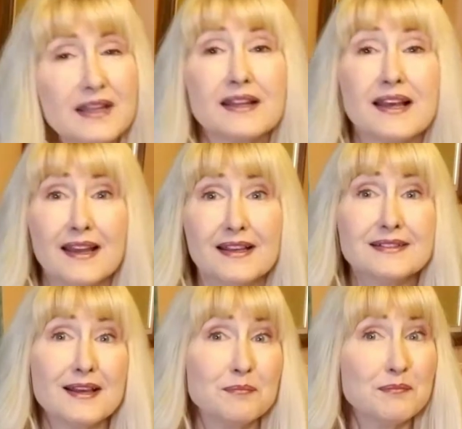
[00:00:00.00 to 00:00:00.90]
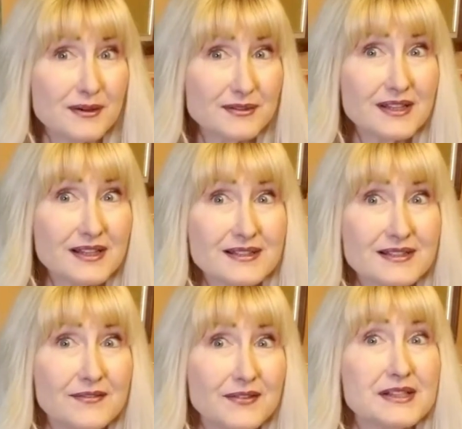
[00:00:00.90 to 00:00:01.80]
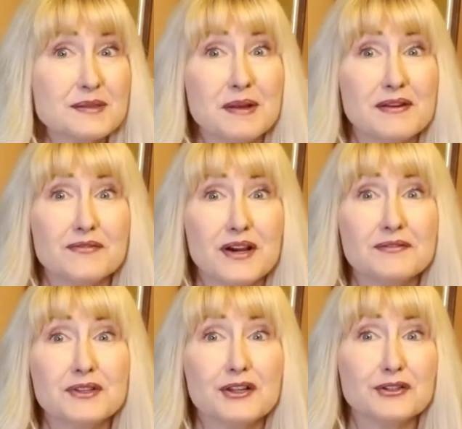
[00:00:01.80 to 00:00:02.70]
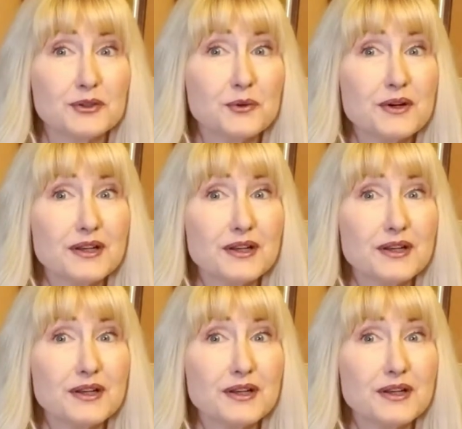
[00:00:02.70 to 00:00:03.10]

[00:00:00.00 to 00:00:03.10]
Like I said, most of the stuff I spent $5 or